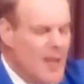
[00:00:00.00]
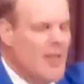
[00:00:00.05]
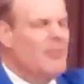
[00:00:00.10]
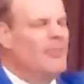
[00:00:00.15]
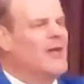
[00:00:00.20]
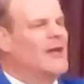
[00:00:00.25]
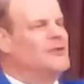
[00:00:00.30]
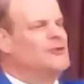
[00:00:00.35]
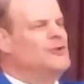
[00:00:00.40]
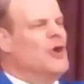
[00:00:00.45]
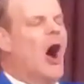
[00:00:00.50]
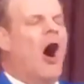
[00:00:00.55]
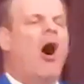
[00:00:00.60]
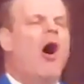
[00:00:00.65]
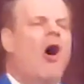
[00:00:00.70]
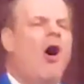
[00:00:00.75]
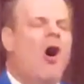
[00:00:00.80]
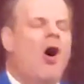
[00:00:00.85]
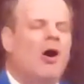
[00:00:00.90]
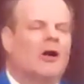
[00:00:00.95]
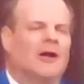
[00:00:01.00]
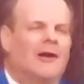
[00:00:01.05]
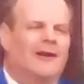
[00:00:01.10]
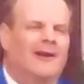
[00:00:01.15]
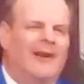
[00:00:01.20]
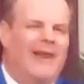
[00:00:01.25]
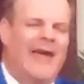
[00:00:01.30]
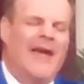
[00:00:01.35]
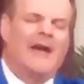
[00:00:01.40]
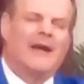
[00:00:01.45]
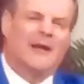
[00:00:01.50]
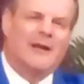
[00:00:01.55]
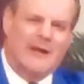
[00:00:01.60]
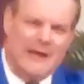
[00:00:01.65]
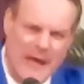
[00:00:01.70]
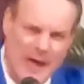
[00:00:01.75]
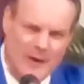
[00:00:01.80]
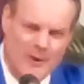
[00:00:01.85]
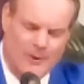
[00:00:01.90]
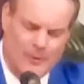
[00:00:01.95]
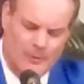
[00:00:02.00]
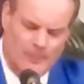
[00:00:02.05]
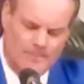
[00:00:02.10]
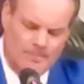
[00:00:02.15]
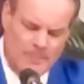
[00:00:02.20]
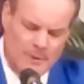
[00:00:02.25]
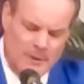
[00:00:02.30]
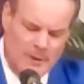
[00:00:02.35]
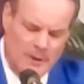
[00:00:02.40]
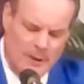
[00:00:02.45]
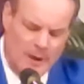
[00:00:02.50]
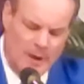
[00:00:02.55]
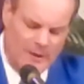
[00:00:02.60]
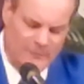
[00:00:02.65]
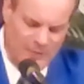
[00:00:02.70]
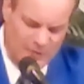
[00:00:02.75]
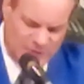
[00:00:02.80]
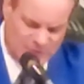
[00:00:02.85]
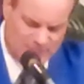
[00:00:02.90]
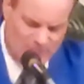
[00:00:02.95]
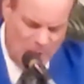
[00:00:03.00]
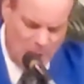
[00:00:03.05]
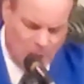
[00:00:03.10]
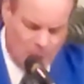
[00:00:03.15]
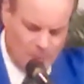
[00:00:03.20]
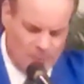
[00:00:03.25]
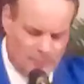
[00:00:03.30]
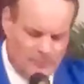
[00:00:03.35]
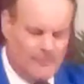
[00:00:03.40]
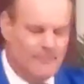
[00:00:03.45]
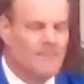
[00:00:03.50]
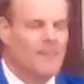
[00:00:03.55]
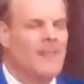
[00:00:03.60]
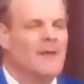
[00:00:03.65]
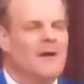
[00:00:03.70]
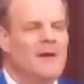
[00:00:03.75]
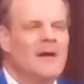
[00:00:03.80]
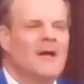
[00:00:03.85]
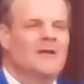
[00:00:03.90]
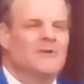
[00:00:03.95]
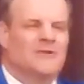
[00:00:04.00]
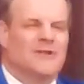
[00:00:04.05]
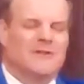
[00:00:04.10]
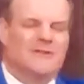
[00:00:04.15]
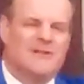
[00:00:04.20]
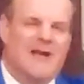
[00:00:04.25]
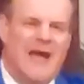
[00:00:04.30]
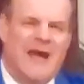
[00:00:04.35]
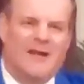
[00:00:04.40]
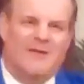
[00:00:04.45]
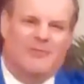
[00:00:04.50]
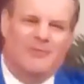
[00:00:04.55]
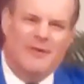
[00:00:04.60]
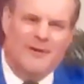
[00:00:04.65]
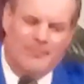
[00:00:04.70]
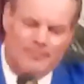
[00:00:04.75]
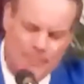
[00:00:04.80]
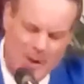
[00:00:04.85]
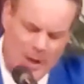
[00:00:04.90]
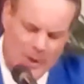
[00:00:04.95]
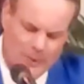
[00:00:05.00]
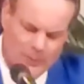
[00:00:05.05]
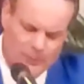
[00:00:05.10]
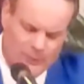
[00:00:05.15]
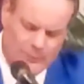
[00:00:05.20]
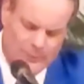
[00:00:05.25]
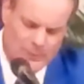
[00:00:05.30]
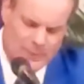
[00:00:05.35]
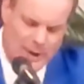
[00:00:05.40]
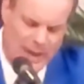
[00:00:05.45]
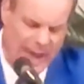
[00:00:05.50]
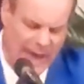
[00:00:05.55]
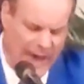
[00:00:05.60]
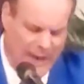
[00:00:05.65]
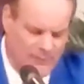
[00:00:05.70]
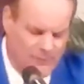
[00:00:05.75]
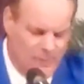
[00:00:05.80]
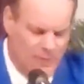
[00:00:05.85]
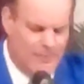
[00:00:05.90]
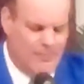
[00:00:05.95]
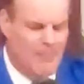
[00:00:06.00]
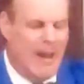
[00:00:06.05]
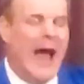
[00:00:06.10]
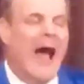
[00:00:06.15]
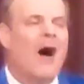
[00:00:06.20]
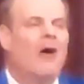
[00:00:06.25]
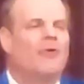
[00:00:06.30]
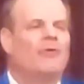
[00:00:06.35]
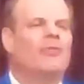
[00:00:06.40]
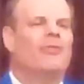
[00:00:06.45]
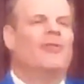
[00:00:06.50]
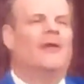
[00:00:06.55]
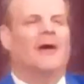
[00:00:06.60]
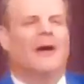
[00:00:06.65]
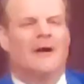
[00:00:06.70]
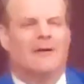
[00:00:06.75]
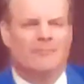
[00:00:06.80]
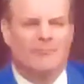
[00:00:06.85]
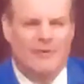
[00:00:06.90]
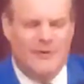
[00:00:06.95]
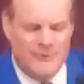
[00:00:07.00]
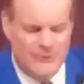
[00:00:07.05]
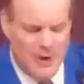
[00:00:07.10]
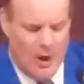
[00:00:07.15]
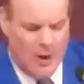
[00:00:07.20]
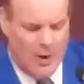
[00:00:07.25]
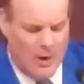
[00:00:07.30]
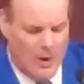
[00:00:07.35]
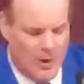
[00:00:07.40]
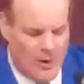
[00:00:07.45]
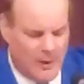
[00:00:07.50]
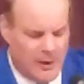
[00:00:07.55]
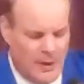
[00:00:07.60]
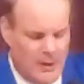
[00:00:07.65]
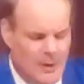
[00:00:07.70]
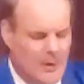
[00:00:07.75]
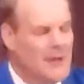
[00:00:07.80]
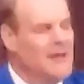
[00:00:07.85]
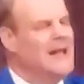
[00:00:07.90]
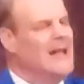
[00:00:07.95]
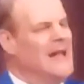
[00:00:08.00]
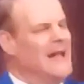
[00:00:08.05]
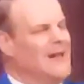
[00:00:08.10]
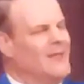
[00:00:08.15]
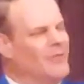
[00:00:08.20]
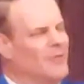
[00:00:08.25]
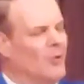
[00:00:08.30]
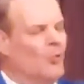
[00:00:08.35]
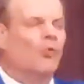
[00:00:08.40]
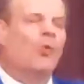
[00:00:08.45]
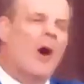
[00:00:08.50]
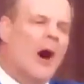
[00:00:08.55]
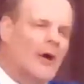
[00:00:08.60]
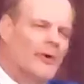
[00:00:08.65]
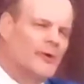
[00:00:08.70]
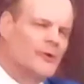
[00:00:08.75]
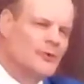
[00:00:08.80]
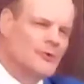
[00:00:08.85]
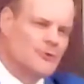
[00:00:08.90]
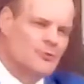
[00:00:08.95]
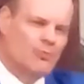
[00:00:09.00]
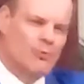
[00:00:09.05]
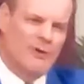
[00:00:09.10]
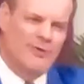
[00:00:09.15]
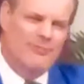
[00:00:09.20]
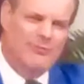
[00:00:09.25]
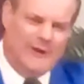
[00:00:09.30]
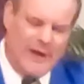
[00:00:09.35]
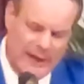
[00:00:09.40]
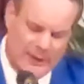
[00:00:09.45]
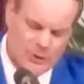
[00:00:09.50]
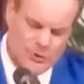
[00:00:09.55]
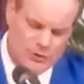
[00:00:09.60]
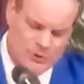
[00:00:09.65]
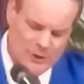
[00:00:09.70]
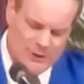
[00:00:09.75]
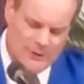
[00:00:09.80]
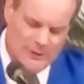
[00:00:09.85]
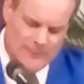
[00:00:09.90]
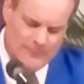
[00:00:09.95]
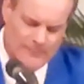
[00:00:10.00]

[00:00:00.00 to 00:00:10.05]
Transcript: The dog let go of his bone to take the bone out of the mouth of the dog in the water's reflection.